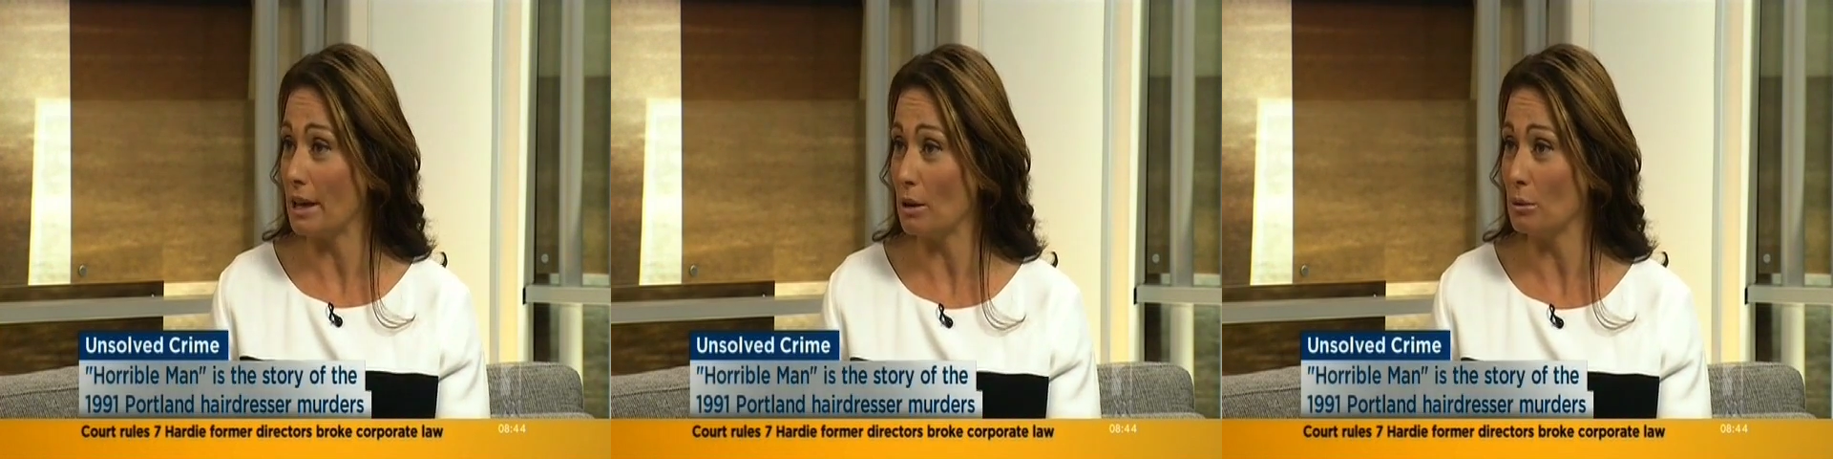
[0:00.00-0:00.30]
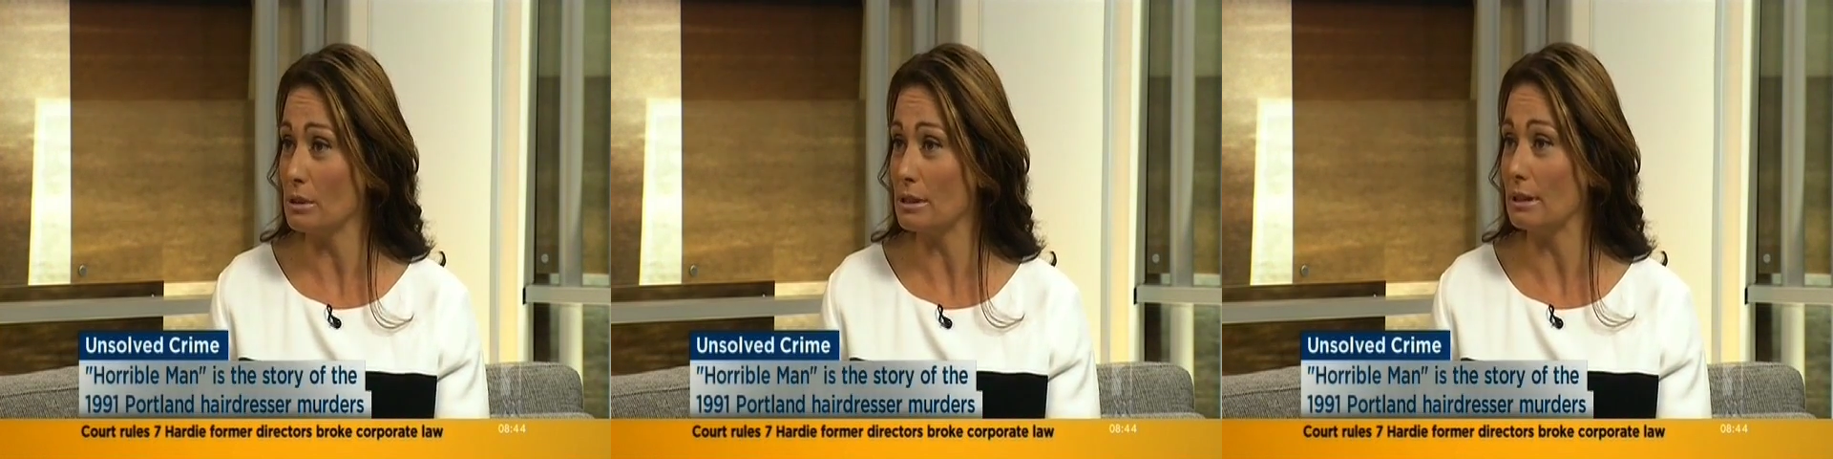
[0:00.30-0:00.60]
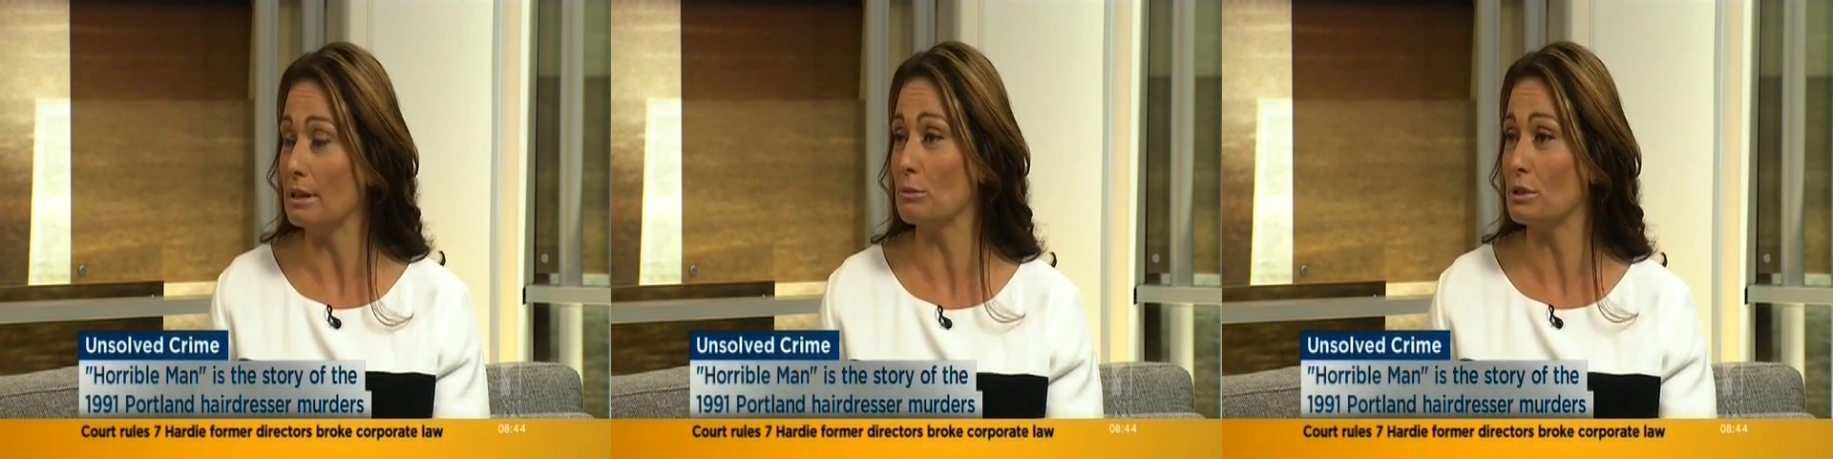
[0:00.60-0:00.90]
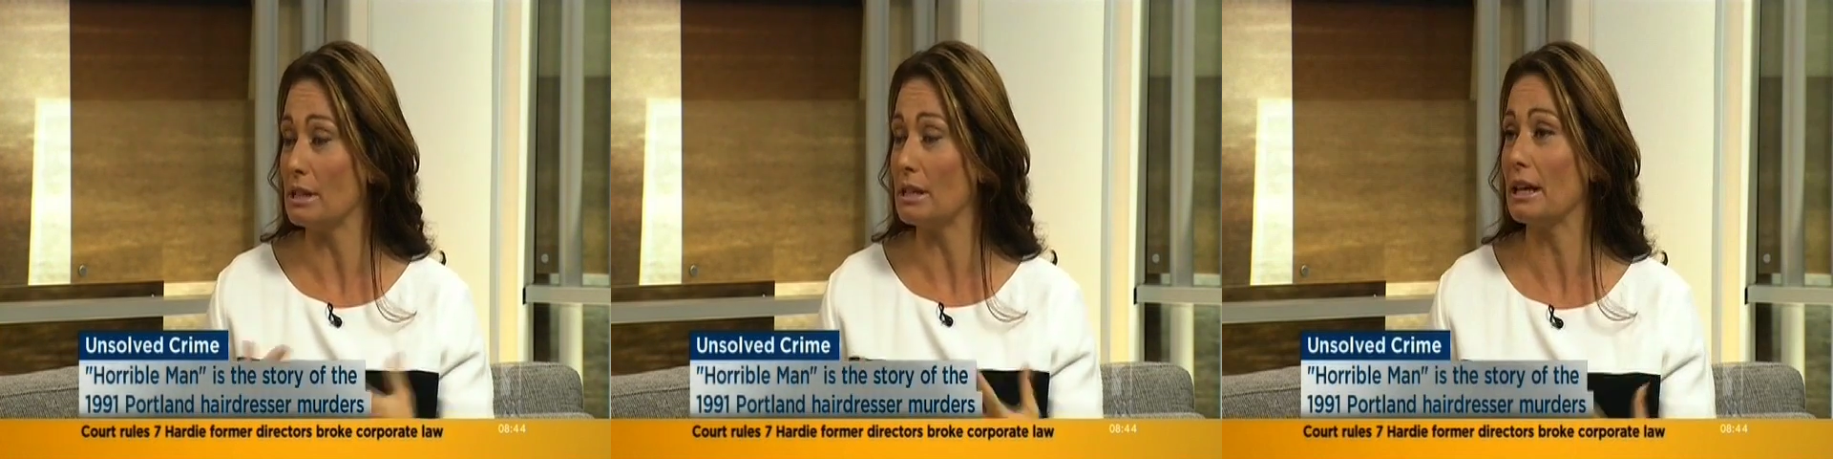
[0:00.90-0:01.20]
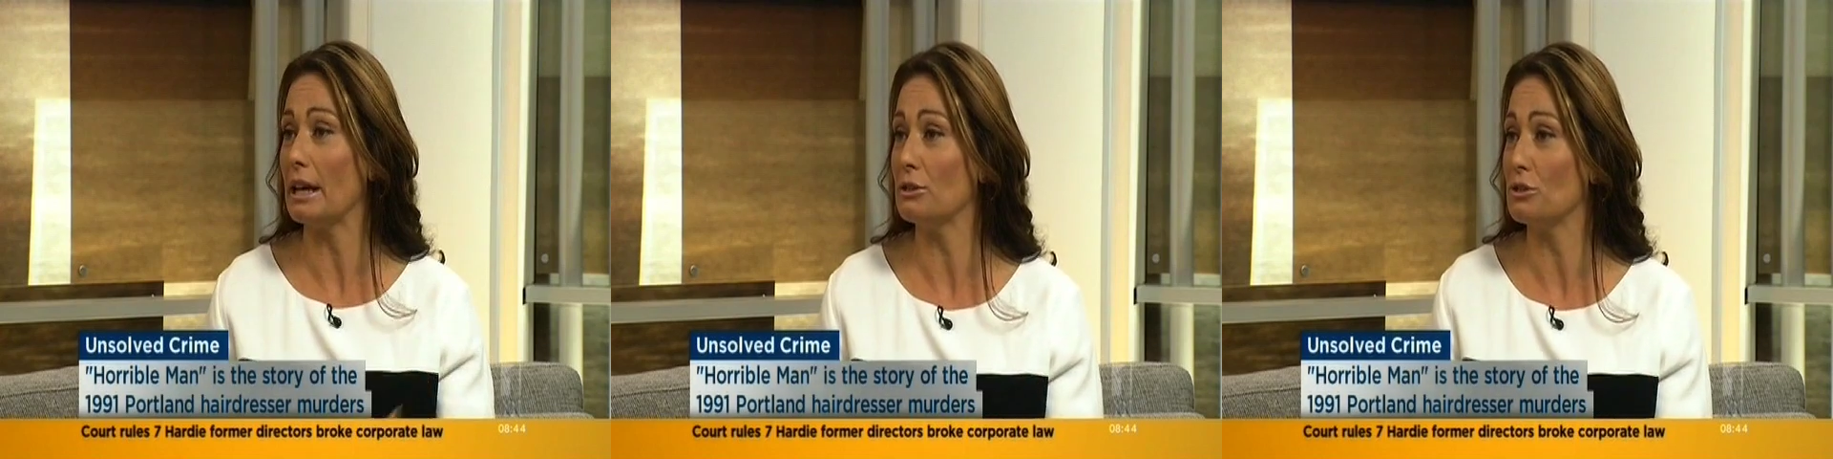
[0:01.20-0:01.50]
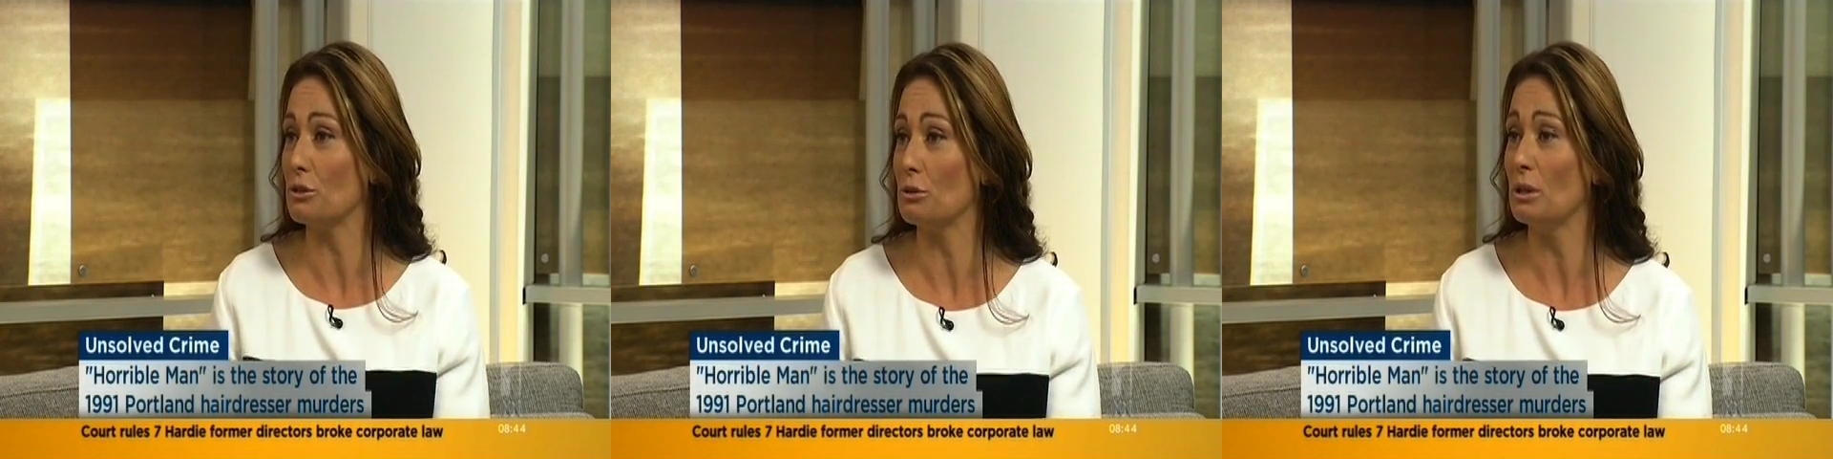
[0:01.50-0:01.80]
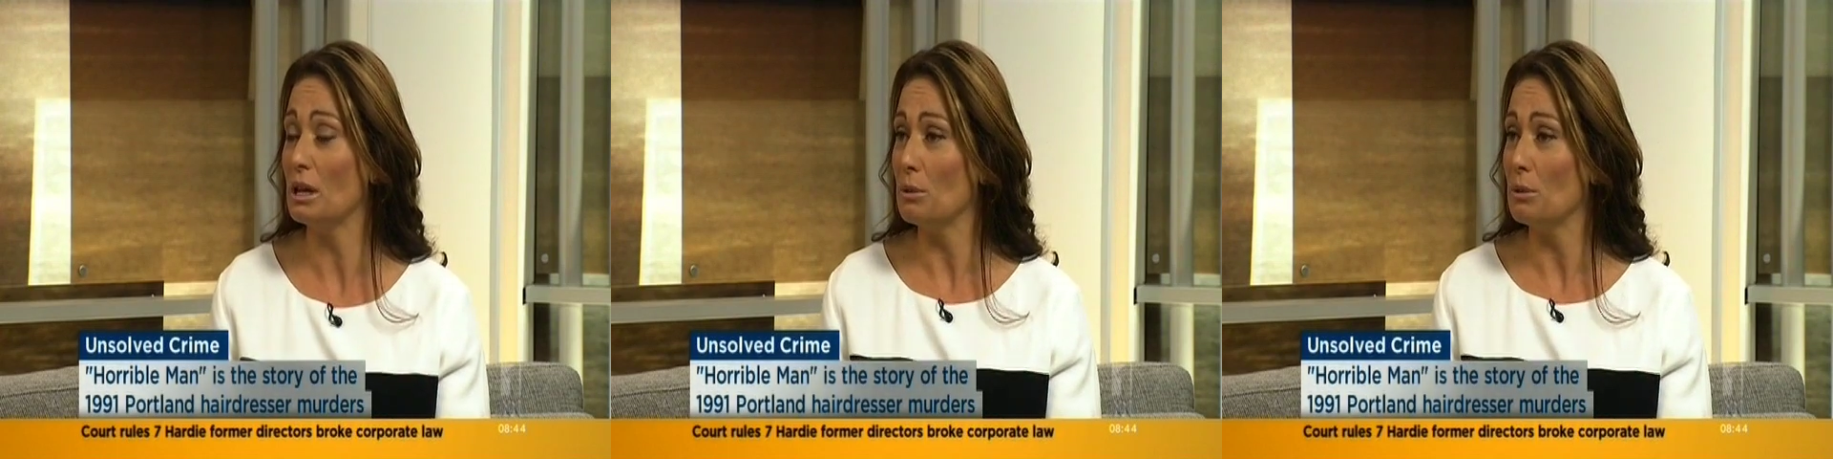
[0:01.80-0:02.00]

hours, and it was dedicated to